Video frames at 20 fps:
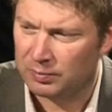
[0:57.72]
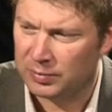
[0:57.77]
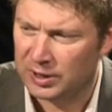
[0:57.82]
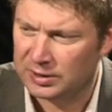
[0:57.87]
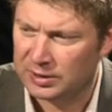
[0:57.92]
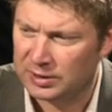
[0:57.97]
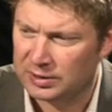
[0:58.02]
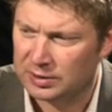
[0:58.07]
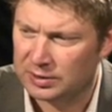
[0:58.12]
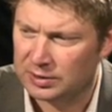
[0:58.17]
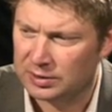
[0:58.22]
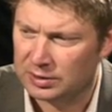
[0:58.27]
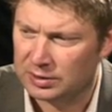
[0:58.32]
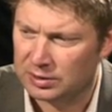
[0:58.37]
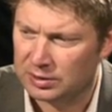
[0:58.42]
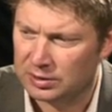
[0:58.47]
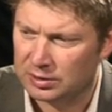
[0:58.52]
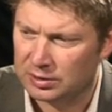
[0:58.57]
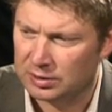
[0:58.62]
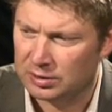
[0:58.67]

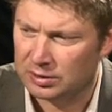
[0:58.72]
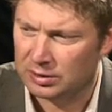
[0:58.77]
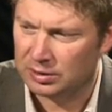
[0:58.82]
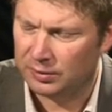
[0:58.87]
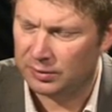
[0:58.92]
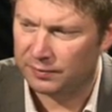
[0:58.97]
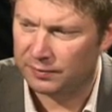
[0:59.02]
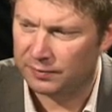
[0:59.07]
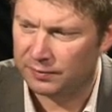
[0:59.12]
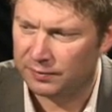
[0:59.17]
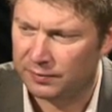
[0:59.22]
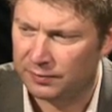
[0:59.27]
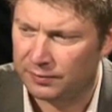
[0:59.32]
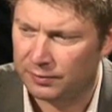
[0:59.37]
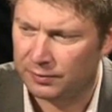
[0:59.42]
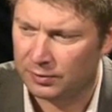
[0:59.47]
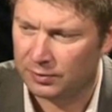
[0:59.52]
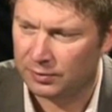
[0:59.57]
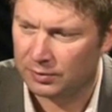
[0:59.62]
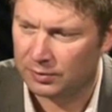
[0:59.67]
But
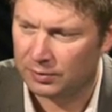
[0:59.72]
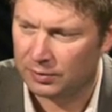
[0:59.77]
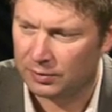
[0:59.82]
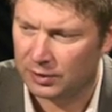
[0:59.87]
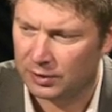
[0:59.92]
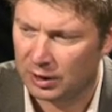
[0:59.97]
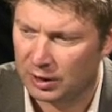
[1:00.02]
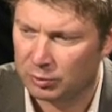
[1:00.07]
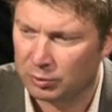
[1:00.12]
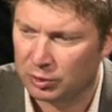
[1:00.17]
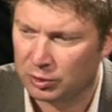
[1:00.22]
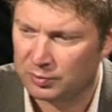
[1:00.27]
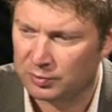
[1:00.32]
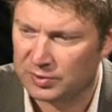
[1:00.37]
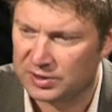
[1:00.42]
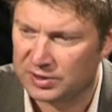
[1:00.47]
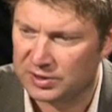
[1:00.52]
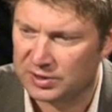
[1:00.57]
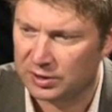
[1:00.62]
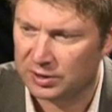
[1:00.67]
if I'm
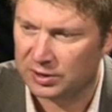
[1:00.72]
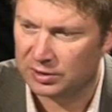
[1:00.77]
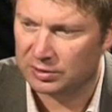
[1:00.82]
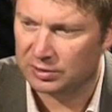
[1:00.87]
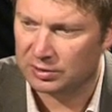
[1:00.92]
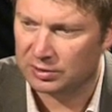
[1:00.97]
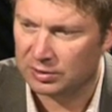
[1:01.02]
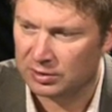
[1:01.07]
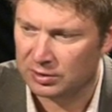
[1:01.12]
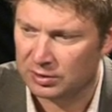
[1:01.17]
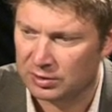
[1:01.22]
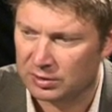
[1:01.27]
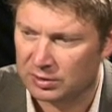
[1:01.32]
not mistaken,